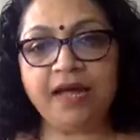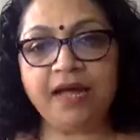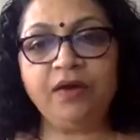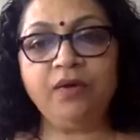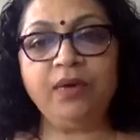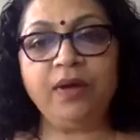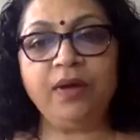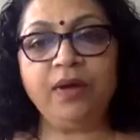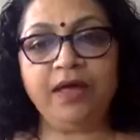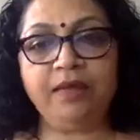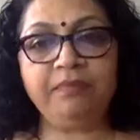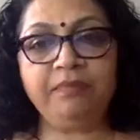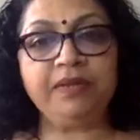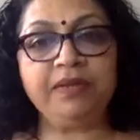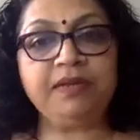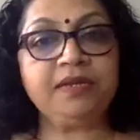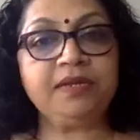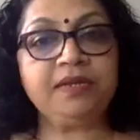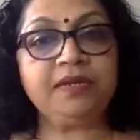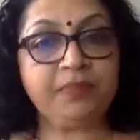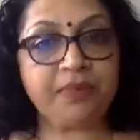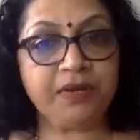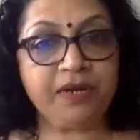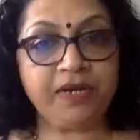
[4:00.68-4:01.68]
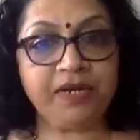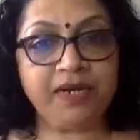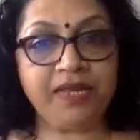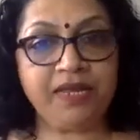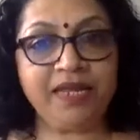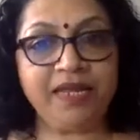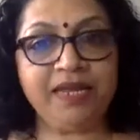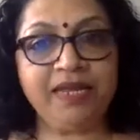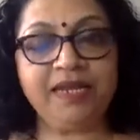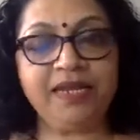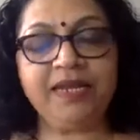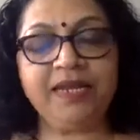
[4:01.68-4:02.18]
how I'm
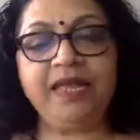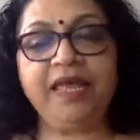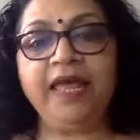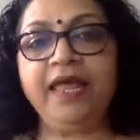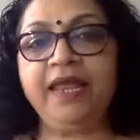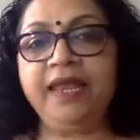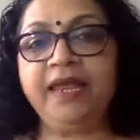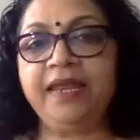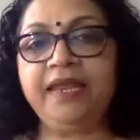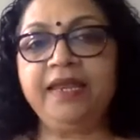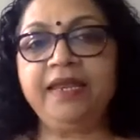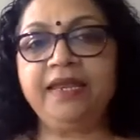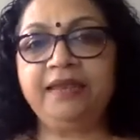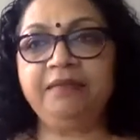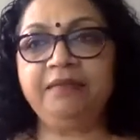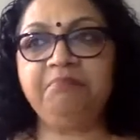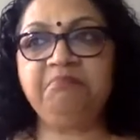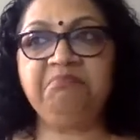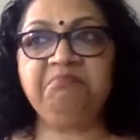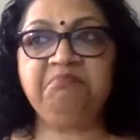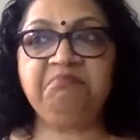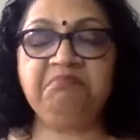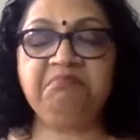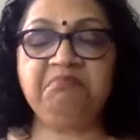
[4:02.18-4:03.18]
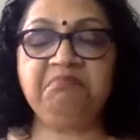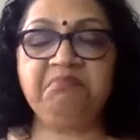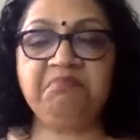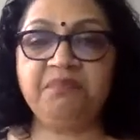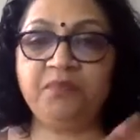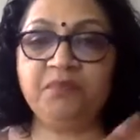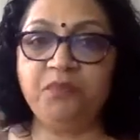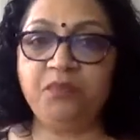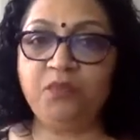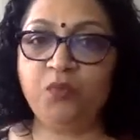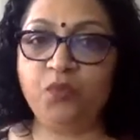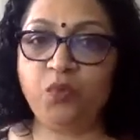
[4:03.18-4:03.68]
interpreting it, and
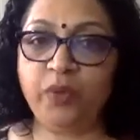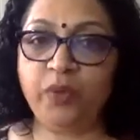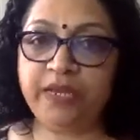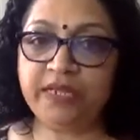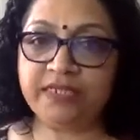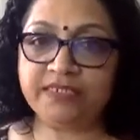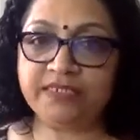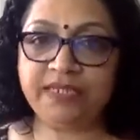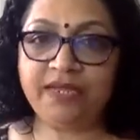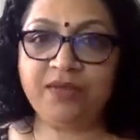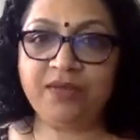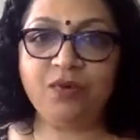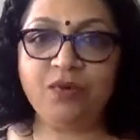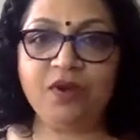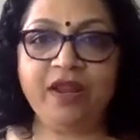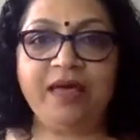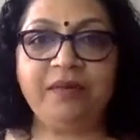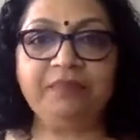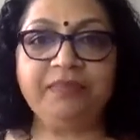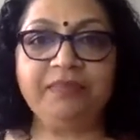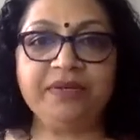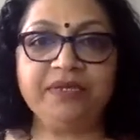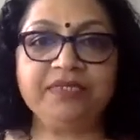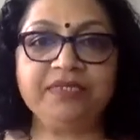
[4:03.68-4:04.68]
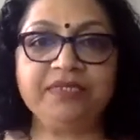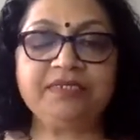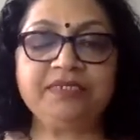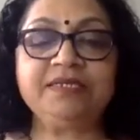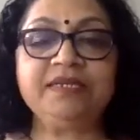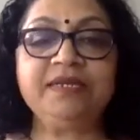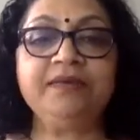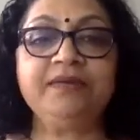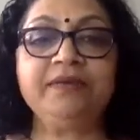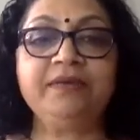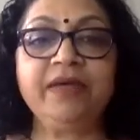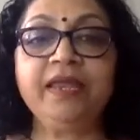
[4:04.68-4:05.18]
we'll see what
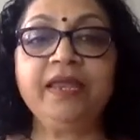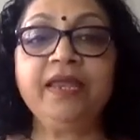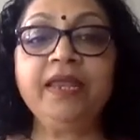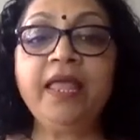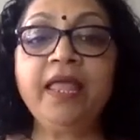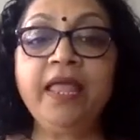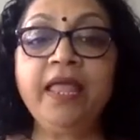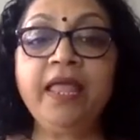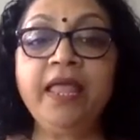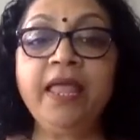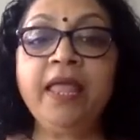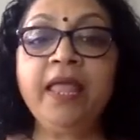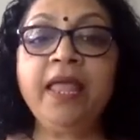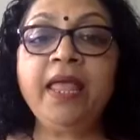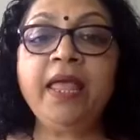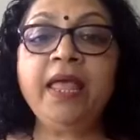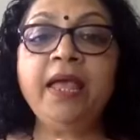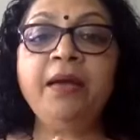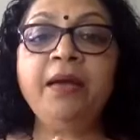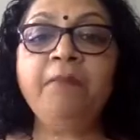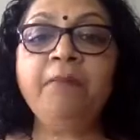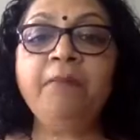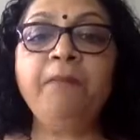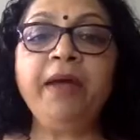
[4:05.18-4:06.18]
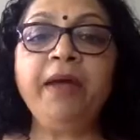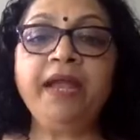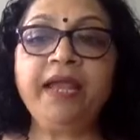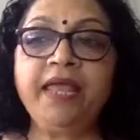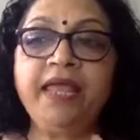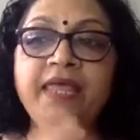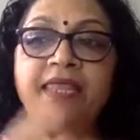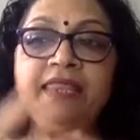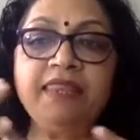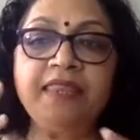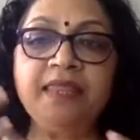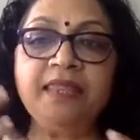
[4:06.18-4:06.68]
happens, right? But
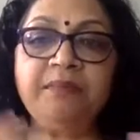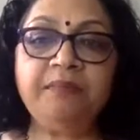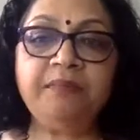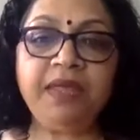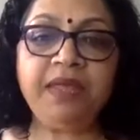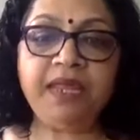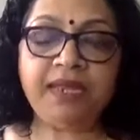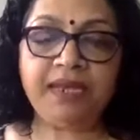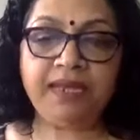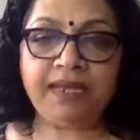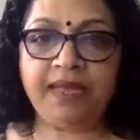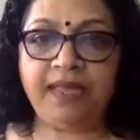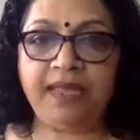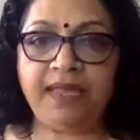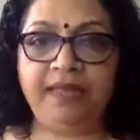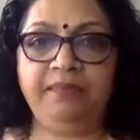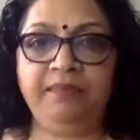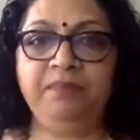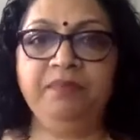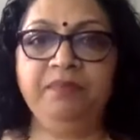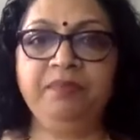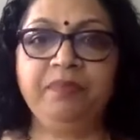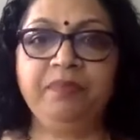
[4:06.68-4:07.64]
in the meantime,